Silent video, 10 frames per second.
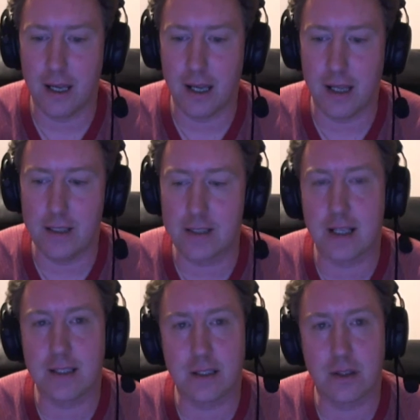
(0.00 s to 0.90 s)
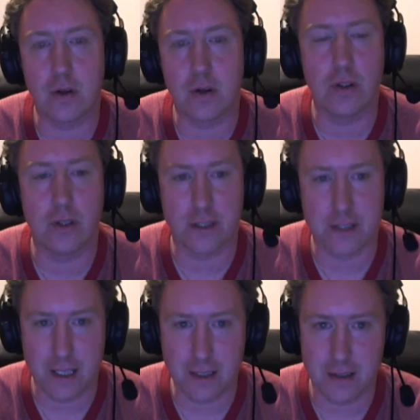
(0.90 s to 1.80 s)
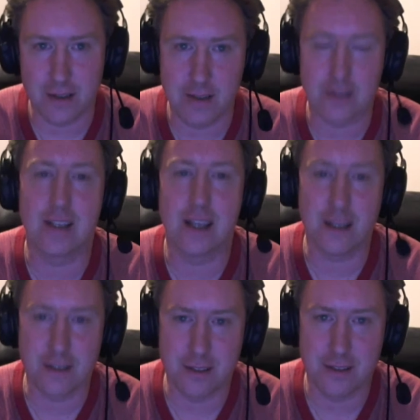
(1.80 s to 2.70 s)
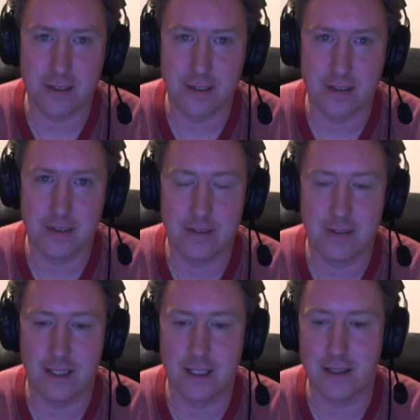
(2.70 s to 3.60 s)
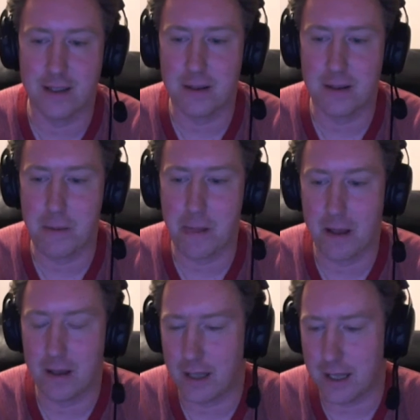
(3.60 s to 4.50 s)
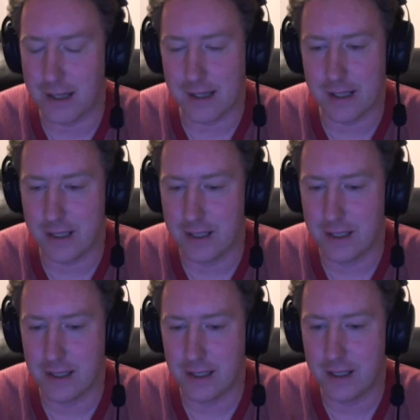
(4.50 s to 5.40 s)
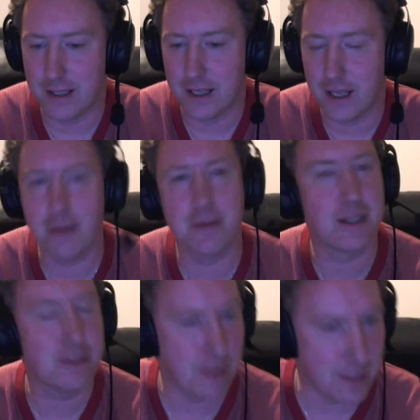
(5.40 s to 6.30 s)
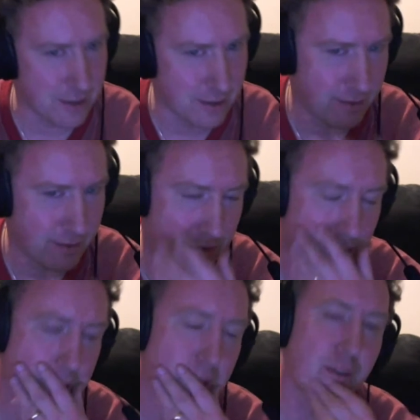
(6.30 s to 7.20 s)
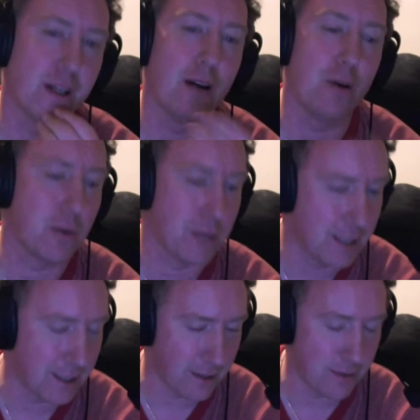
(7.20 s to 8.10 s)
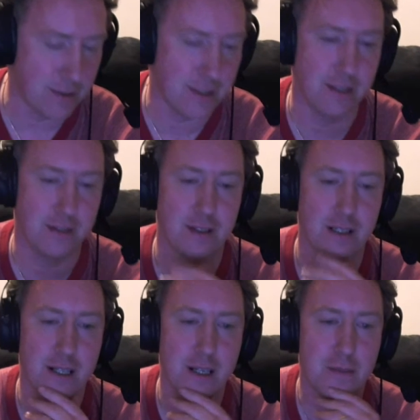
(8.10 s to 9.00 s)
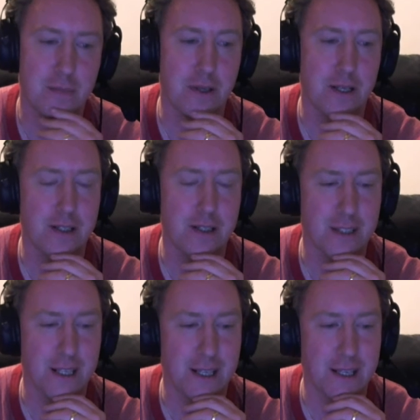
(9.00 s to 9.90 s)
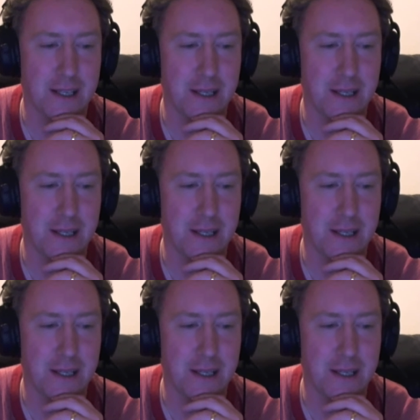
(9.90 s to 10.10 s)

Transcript: And they started going, oh no, you're sexist, you're sexist, right? Uh, it was interesting, right? If I, I'll, I'll link it downstairs, but it's uh,